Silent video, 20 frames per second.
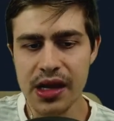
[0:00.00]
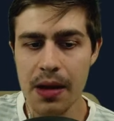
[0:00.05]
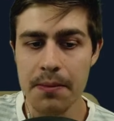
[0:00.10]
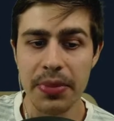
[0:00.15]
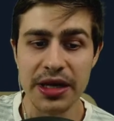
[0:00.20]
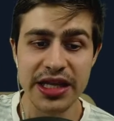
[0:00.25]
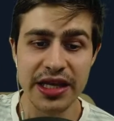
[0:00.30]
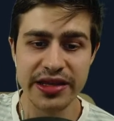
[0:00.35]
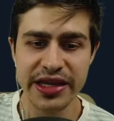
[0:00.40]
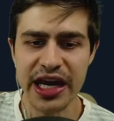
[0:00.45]

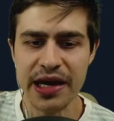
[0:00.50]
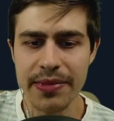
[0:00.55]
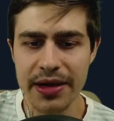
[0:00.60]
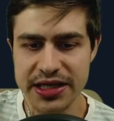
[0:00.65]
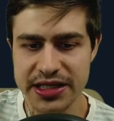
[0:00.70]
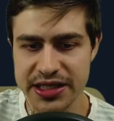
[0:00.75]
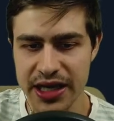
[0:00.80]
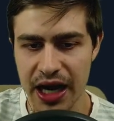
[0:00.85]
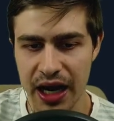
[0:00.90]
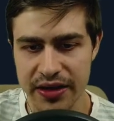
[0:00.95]
But the thing about
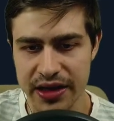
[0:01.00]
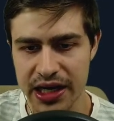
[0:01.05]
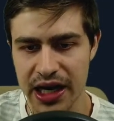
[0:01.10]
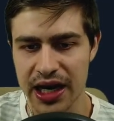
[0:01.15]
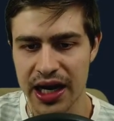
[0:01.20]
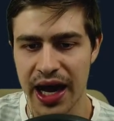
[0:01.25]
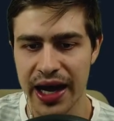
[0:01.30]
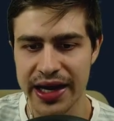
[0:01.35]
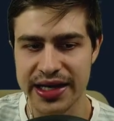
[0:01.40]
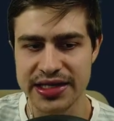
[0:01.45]
Saka that I
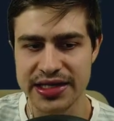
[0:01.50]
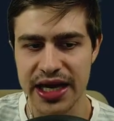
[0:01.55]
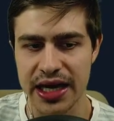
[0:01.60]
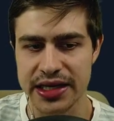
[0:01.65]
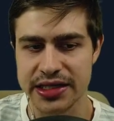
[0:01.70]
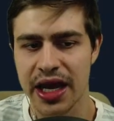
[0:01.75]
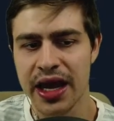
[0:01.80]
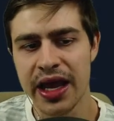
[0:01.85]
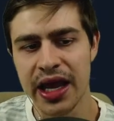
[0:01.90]
like is that